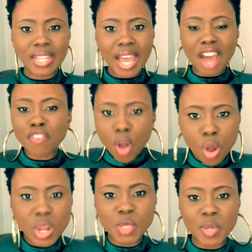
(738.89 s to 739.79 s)
I've
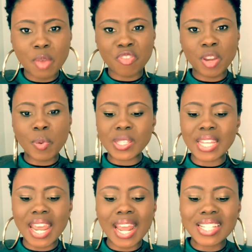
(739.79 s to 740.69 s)
always been a free person,
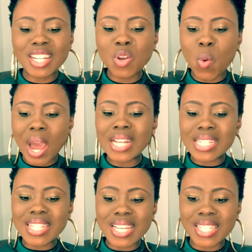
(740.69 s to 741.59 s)
and I didn't want
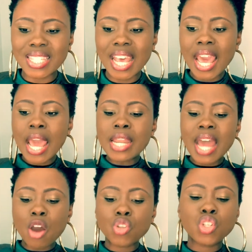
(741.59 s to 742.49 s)
this
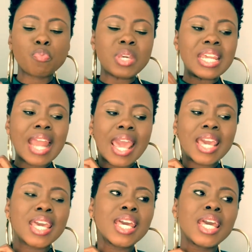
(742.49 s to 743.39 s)
now to be
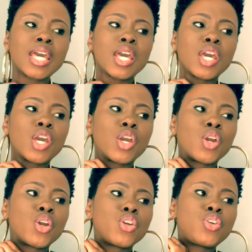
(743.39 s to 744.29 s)
like,
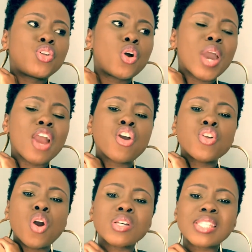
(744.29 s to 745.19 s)
you know, a
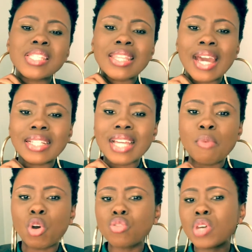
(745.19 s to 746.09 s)
cross that I'm
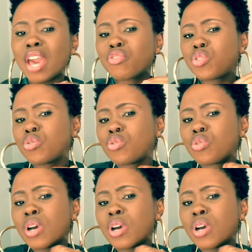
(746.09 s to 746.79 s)
going to have to